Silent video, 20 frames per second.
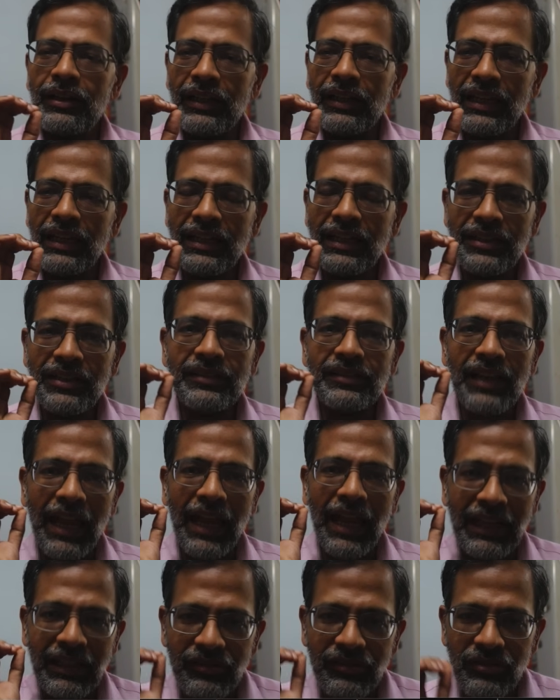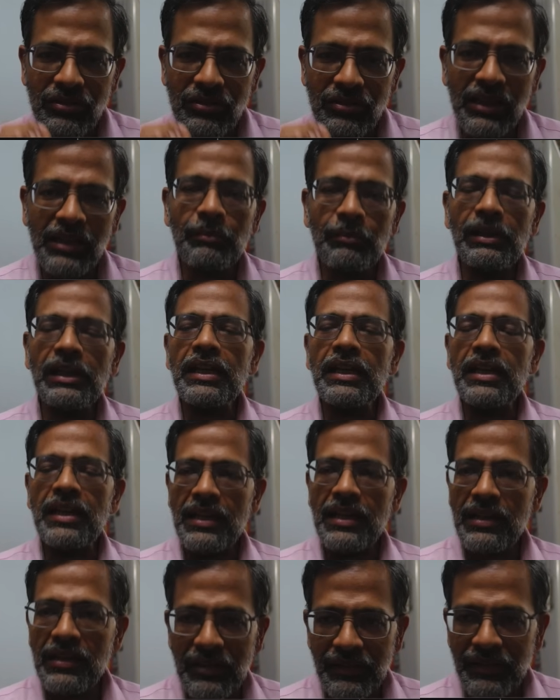it is extremely
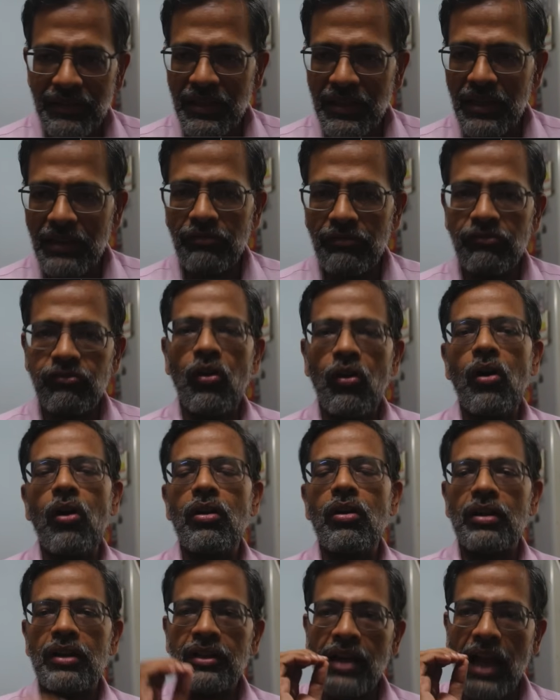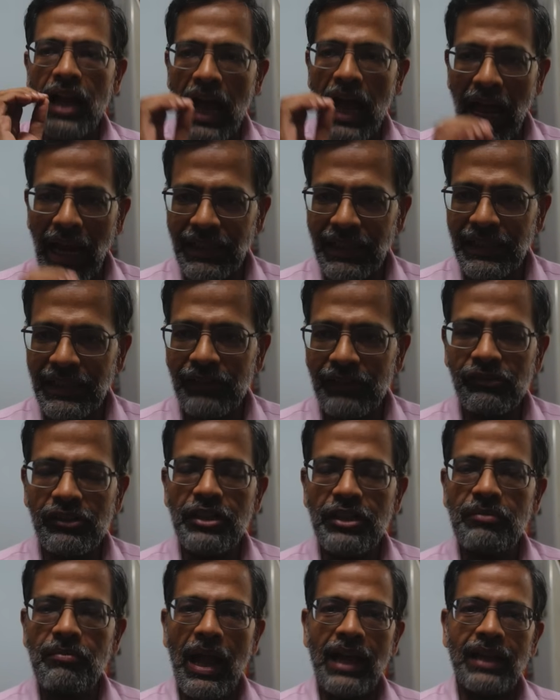easy for an
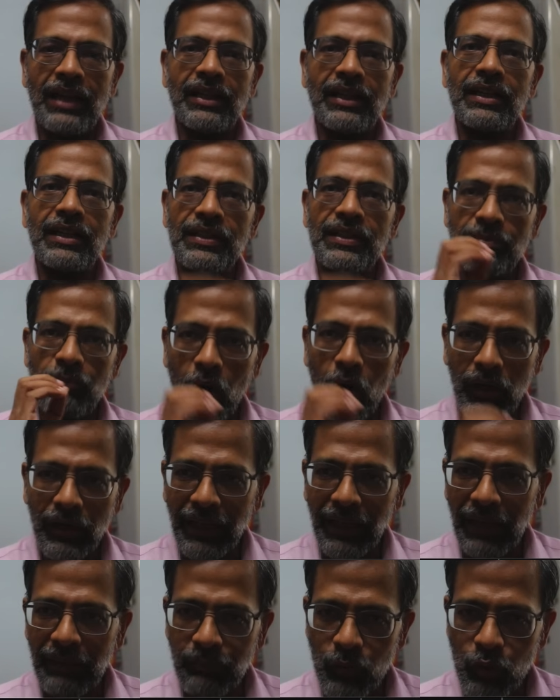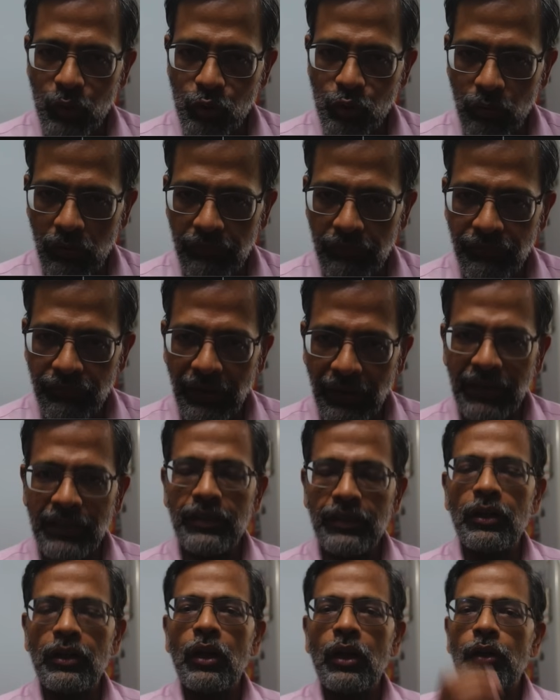actively managed small cap mutual
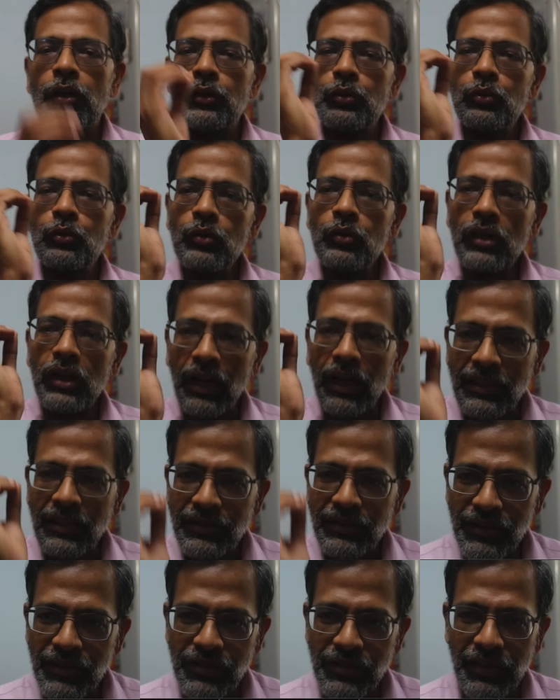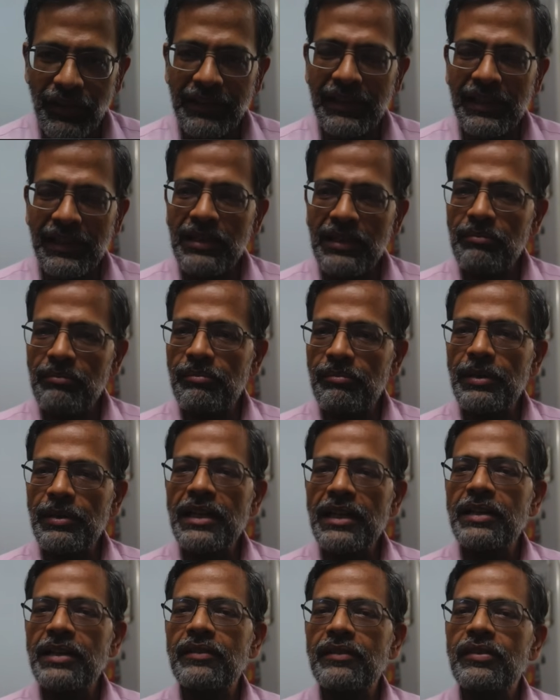fund to consistently
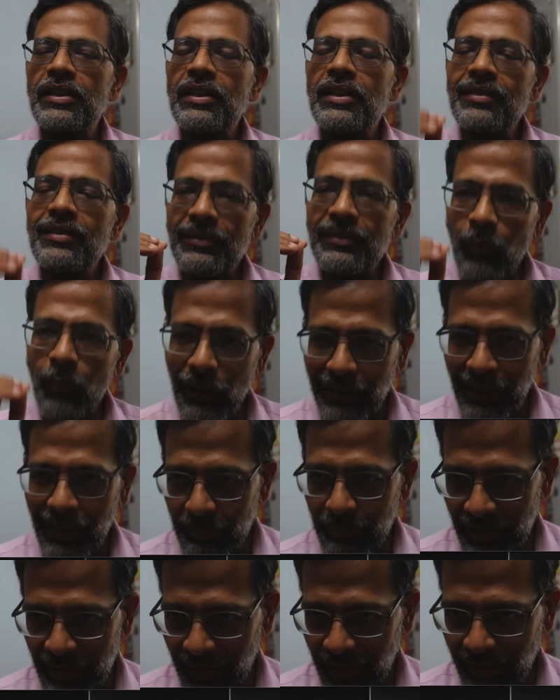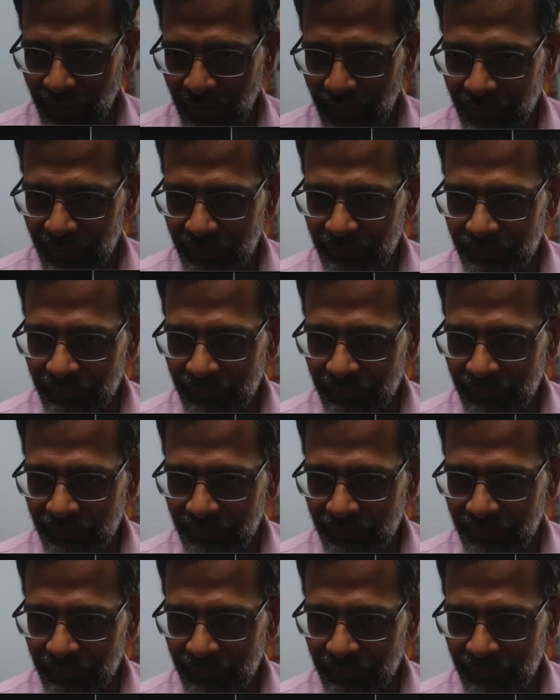beat the small cap index.